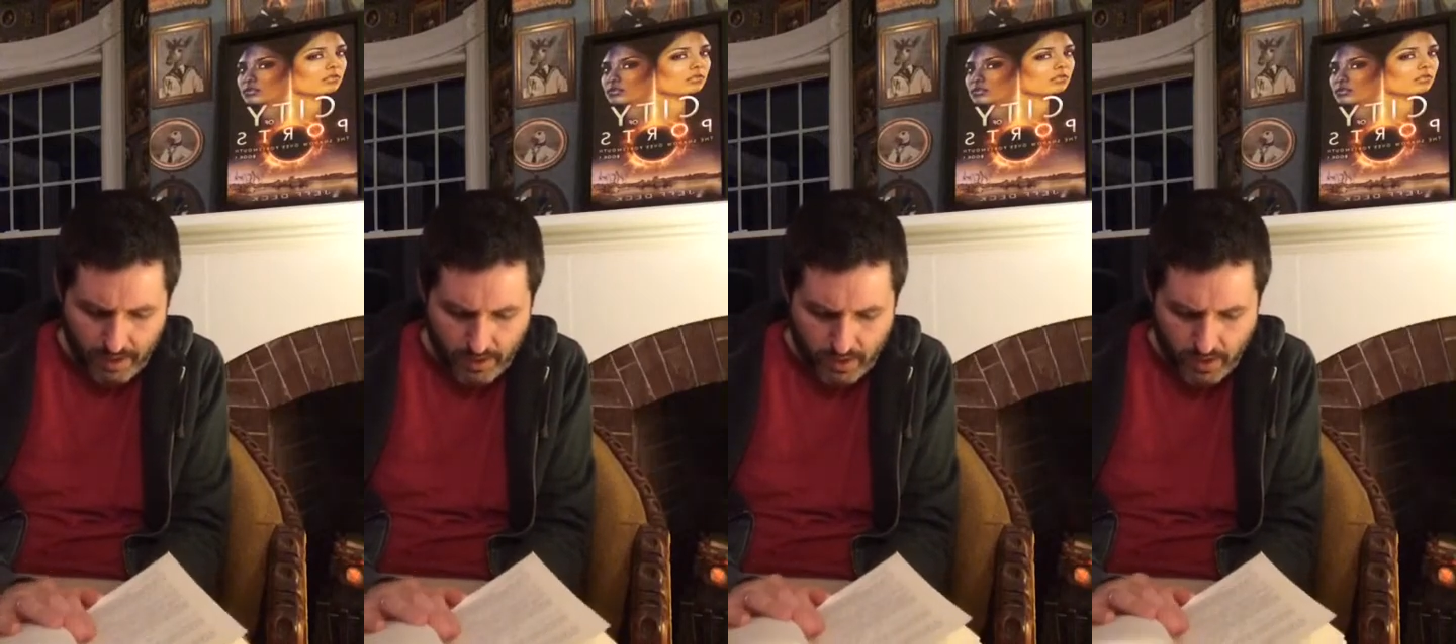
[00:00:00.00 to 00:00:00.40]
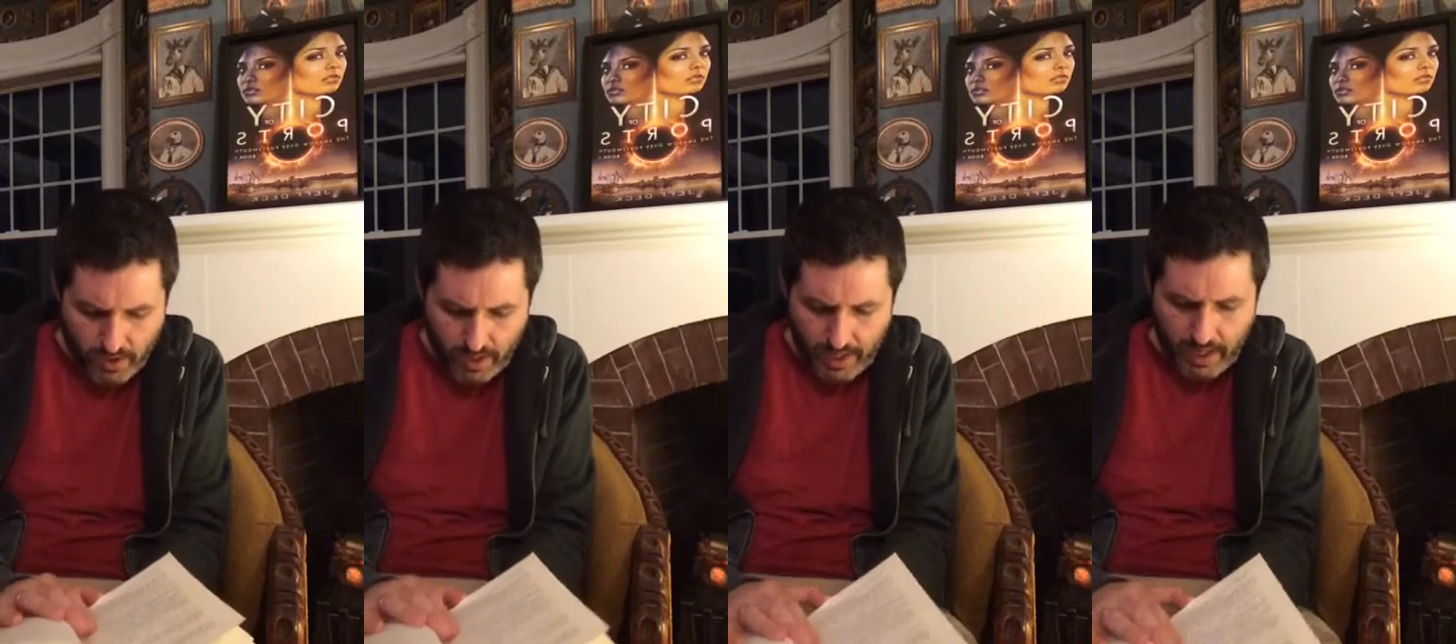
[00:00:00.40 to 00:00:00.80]
She
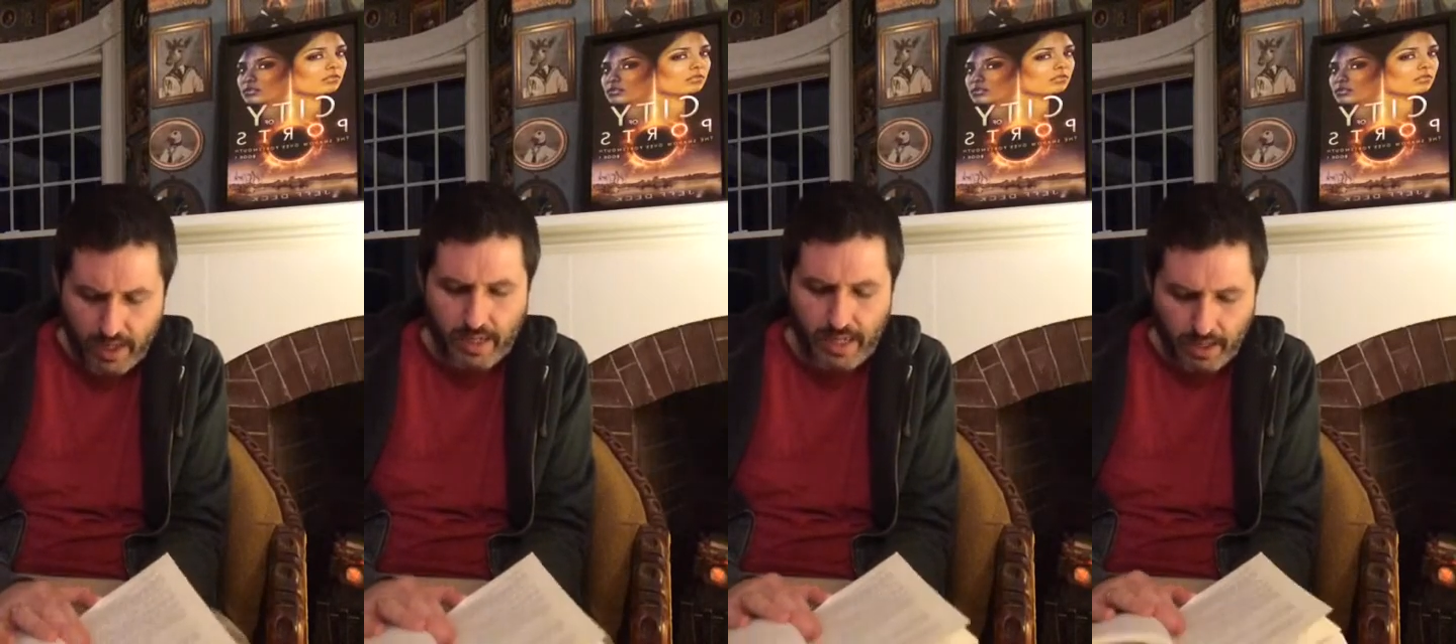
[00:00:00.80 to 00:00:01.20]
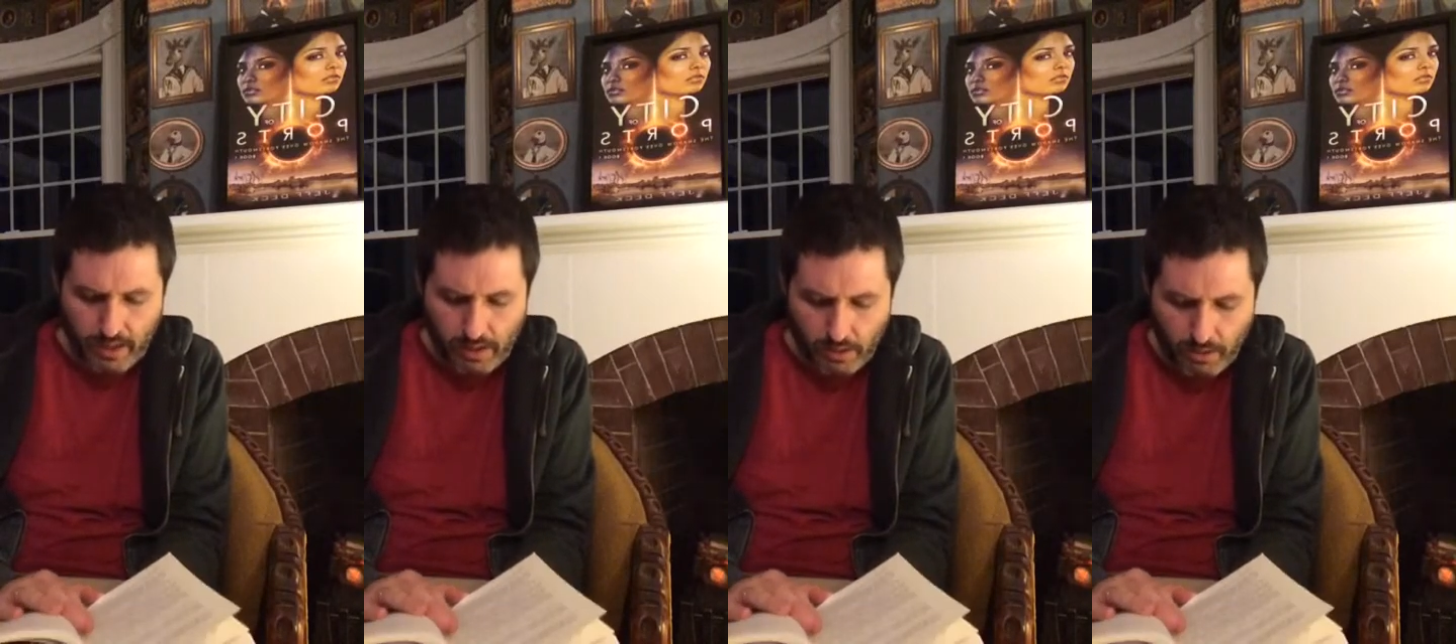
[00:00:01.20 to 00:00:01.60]
shot a
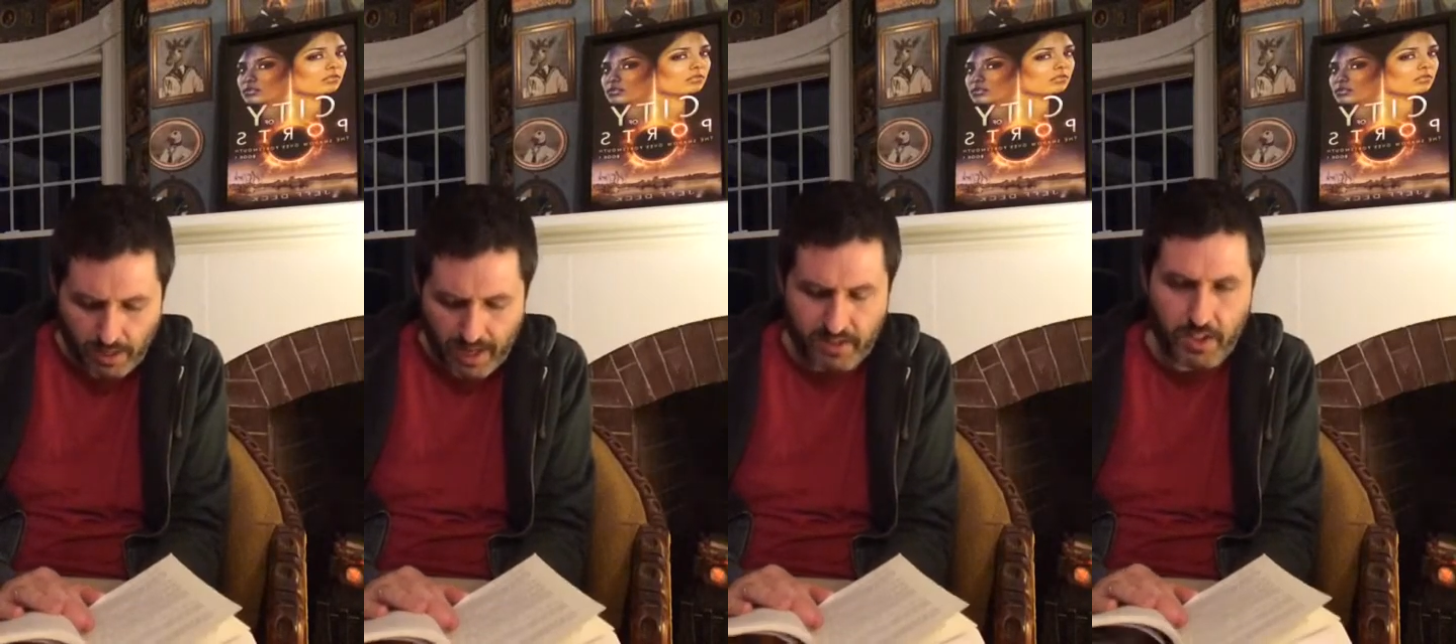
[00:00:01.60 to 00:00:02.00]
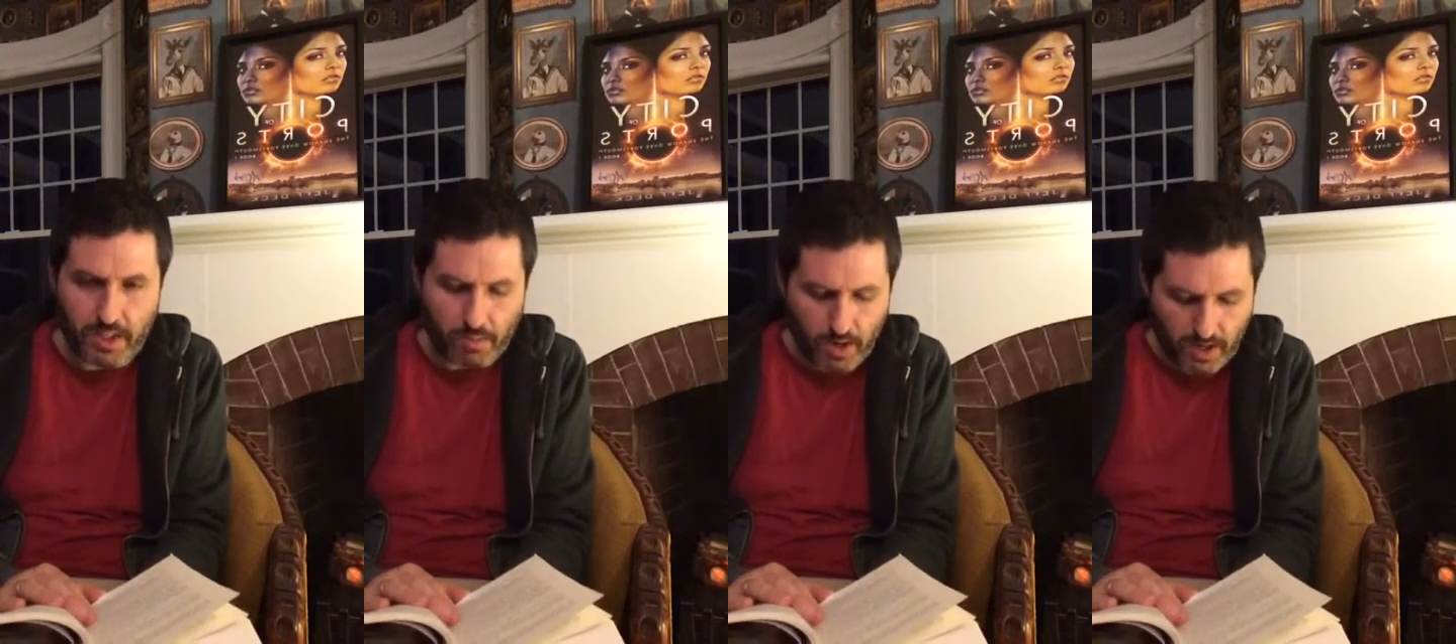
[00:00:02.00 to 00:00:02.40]
get-a-clue glance at the
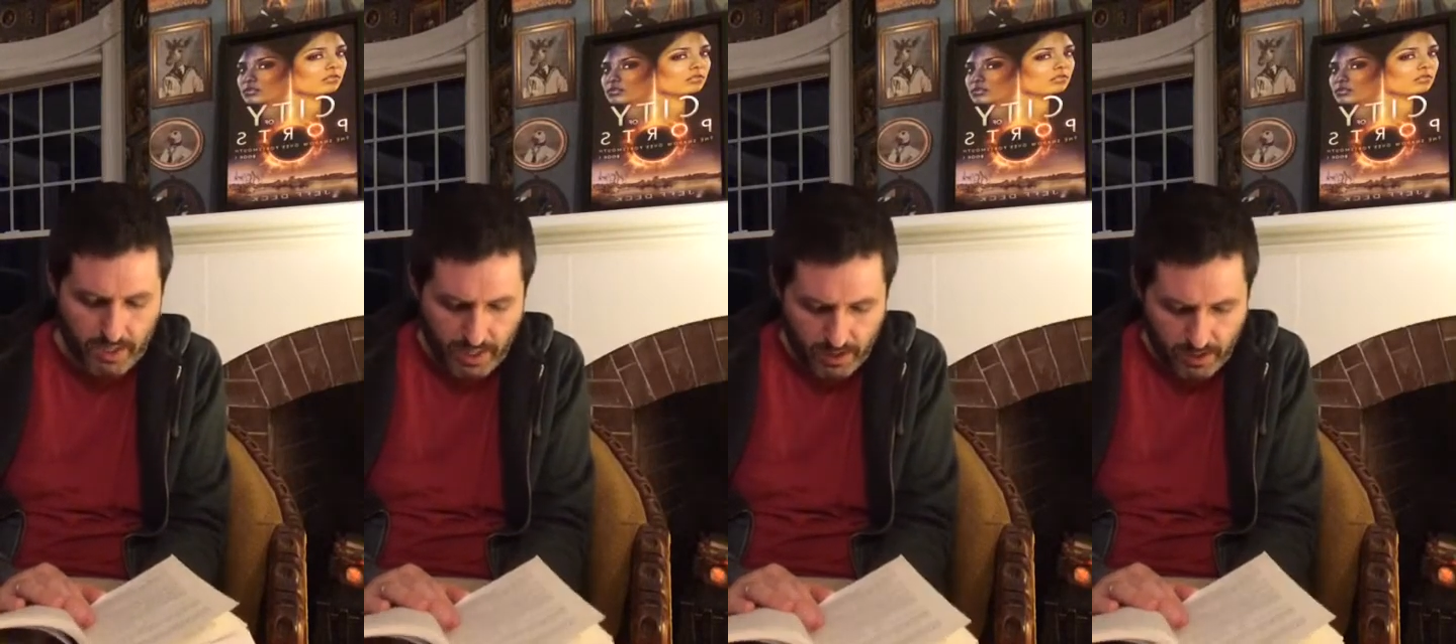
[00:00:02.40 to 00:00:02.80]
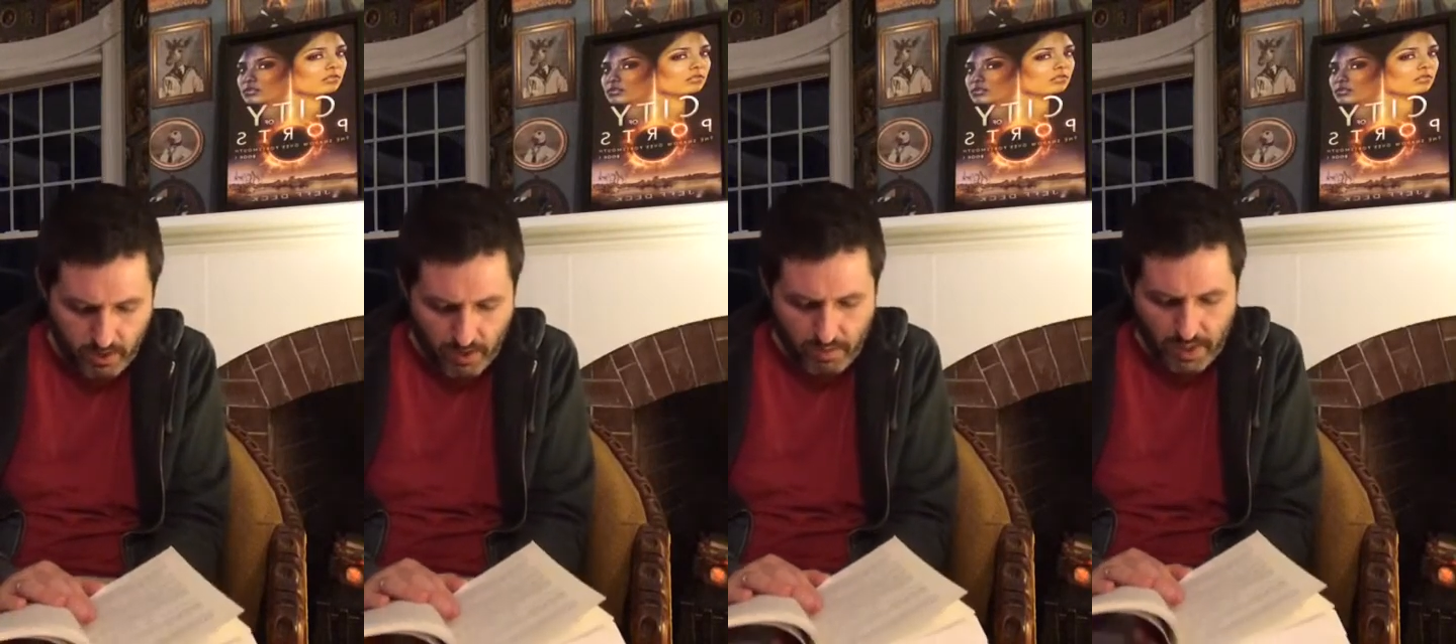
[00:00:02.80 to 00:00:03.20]
bartender
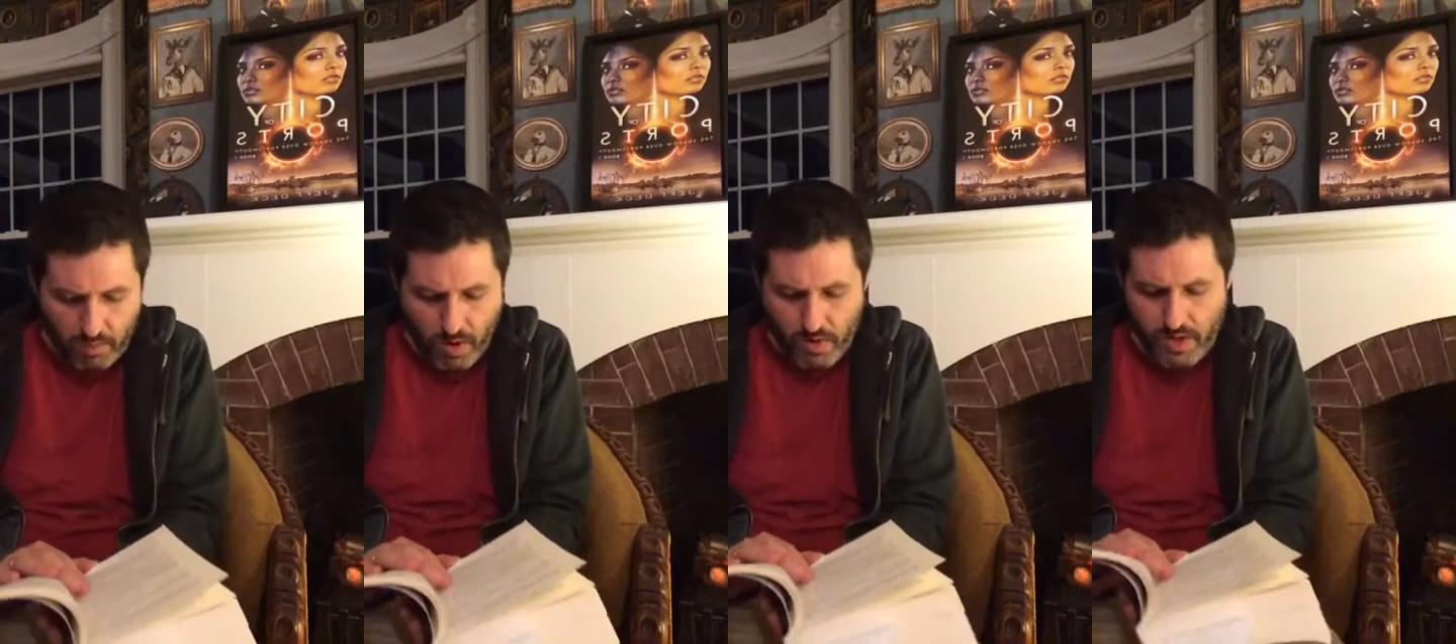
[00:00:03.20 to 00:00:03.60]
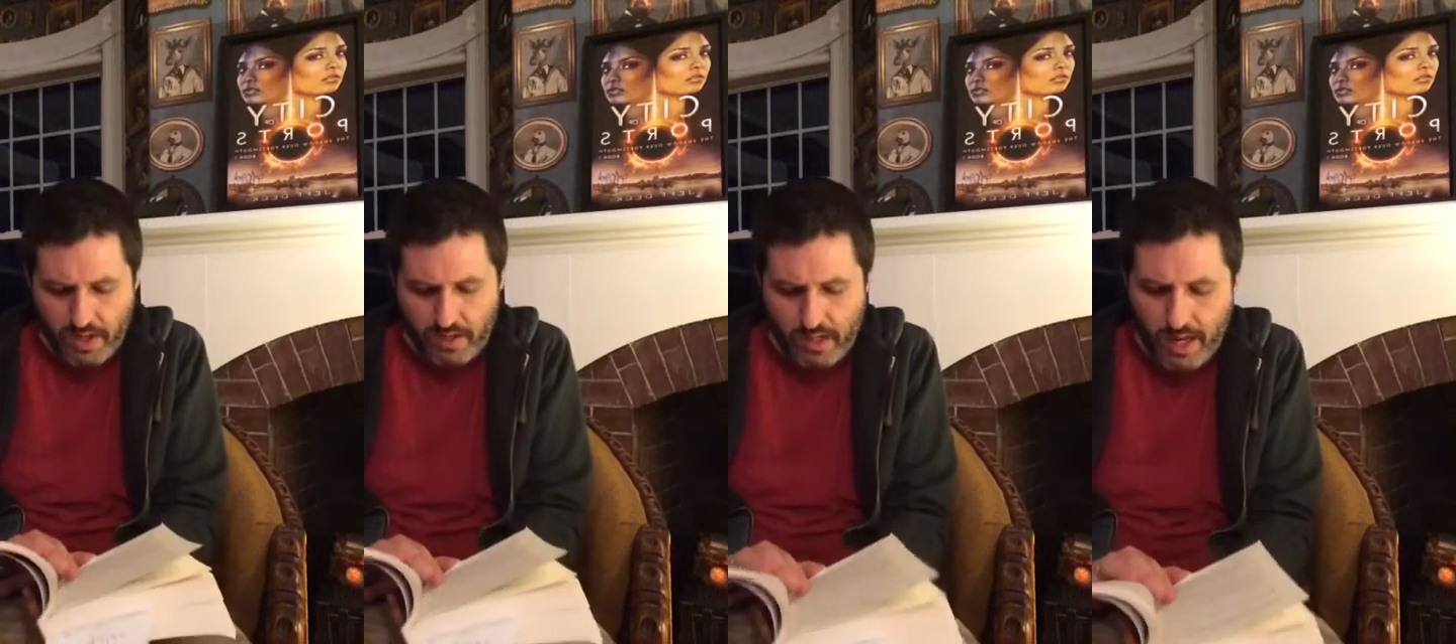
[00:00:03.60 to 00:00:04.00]
who had been approaching
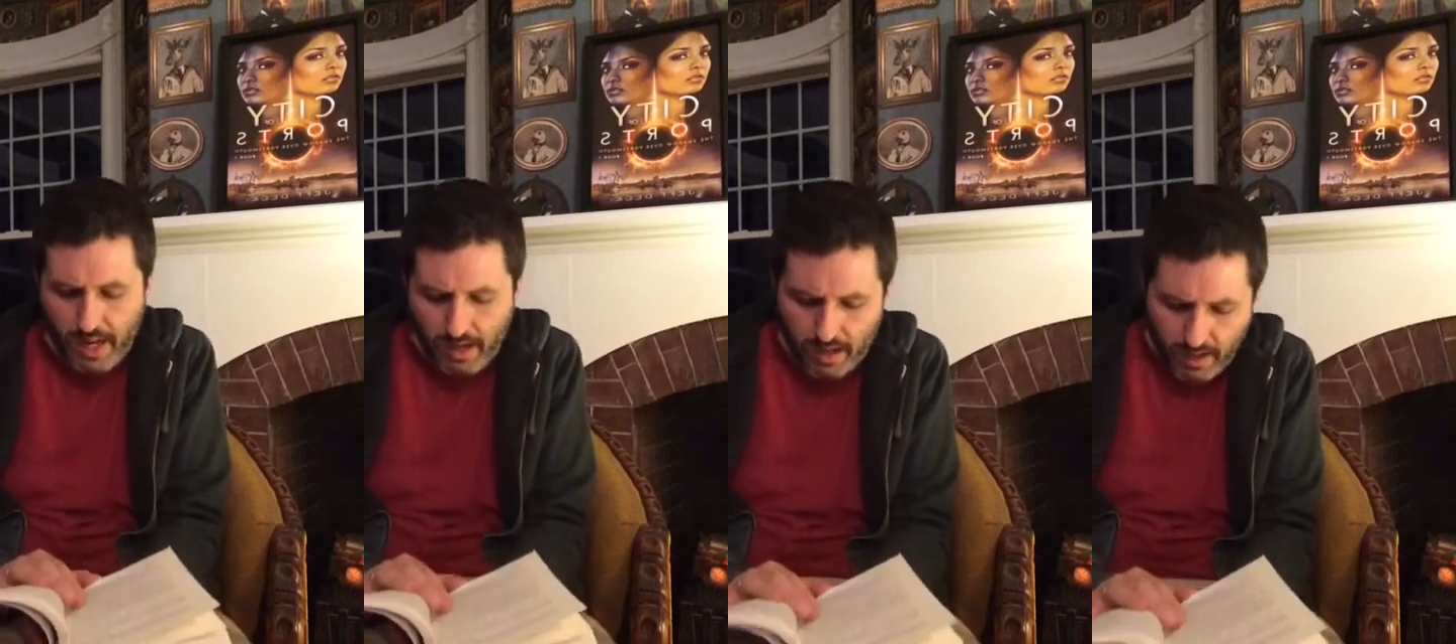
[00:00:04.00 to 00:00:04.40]
us again,